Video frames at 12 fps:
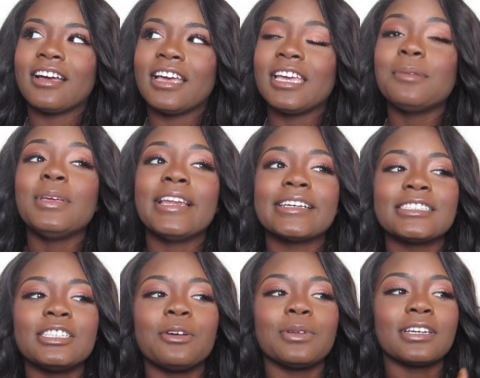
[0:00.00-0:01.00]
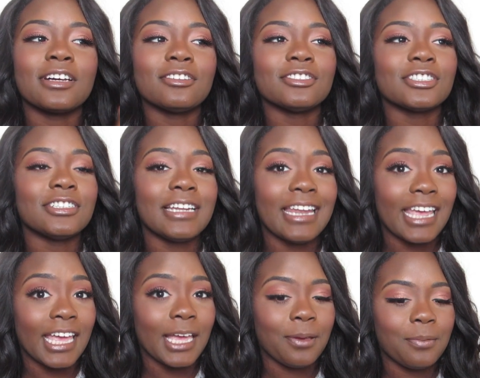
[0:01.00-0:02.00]
it'd be nice to know what the colors are
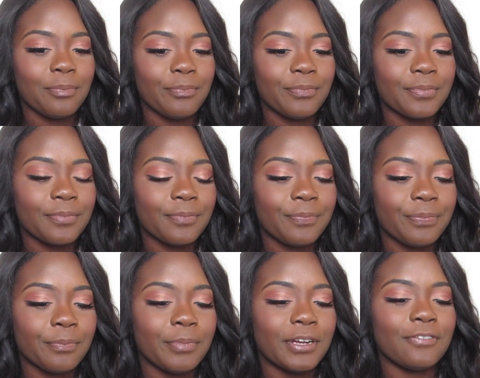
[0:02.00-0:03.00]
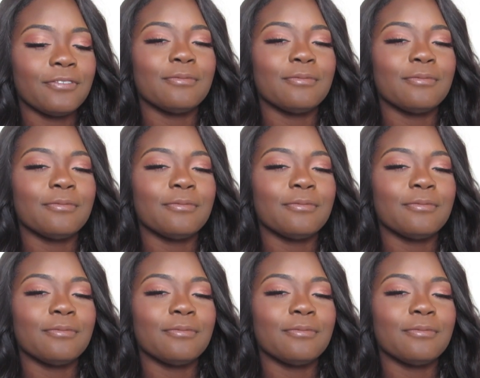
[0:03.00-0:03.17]
named, but if